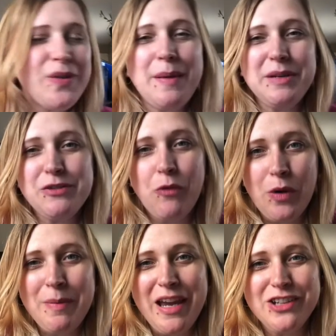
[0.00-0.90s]
that means
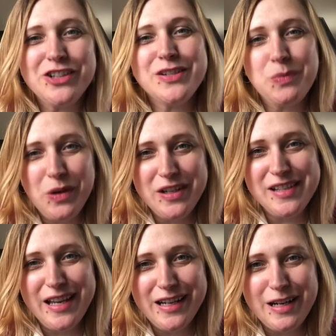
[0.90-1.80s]
4 pages. We're
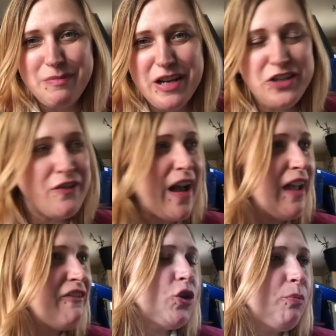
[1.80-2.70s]
excited on page
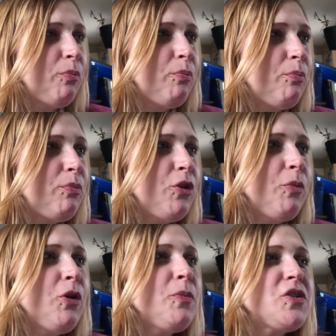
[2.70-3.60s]
5. Your
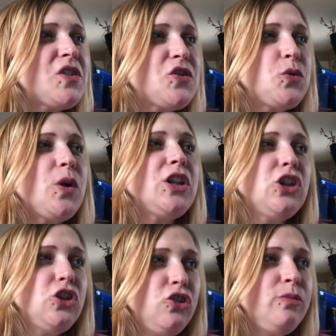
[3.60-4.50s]
purpose is to
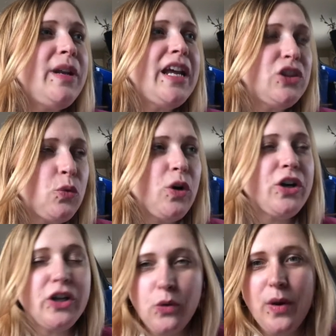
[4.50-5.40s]
illuminate the
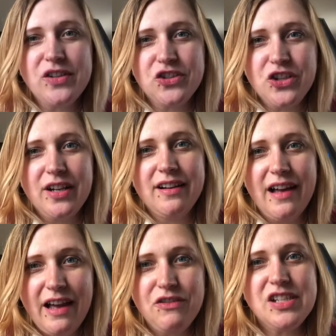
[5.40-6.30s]
work in question.
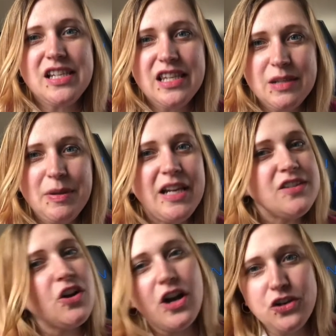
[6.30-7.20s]
Obviously, these plays
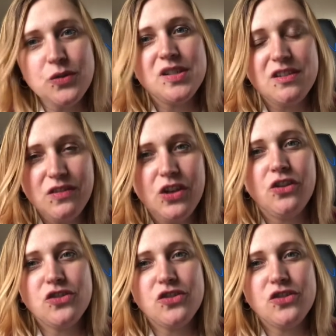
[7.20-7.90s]
are hundreds of years